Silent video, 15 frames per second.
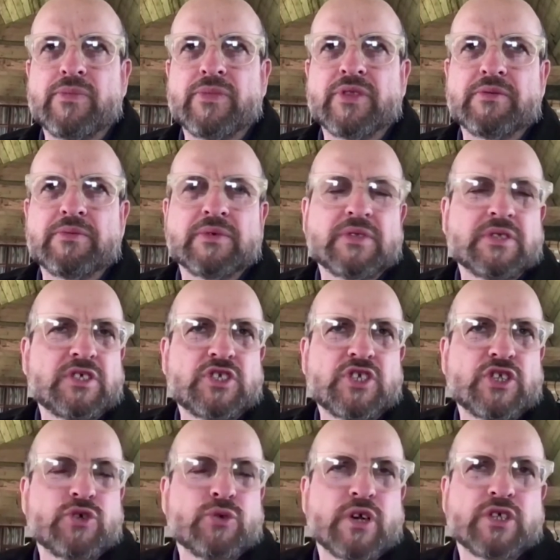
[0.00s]
the
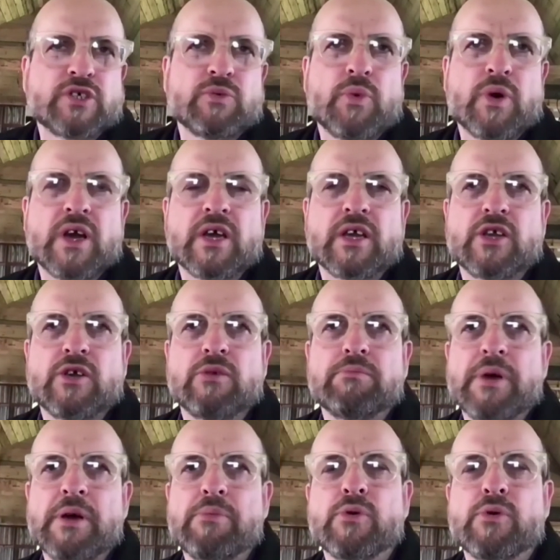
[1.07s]
situation where
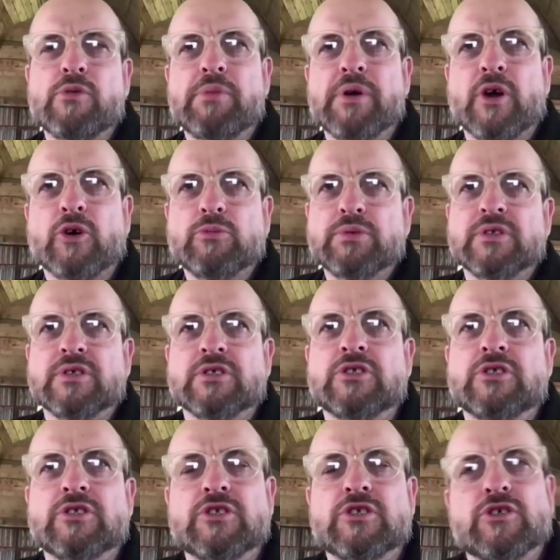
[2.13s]
people could be open
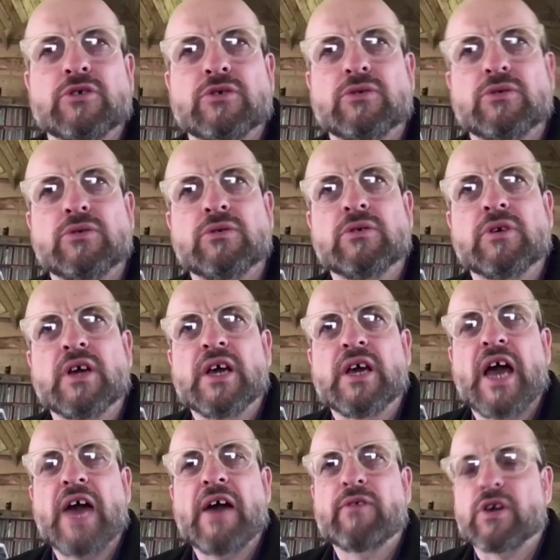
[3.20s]
to
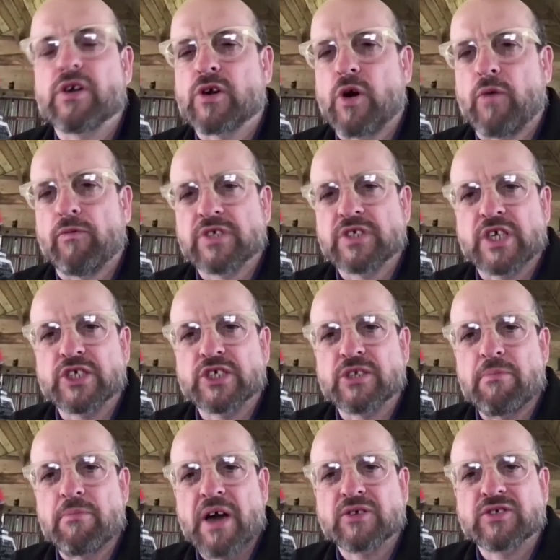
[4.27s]
having a conversation
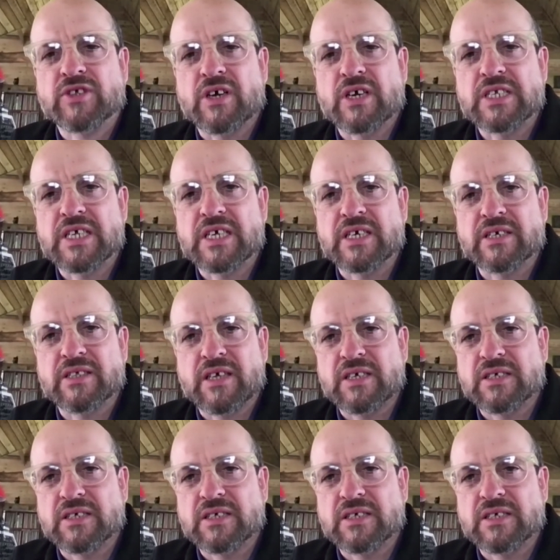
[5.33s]
about an idea.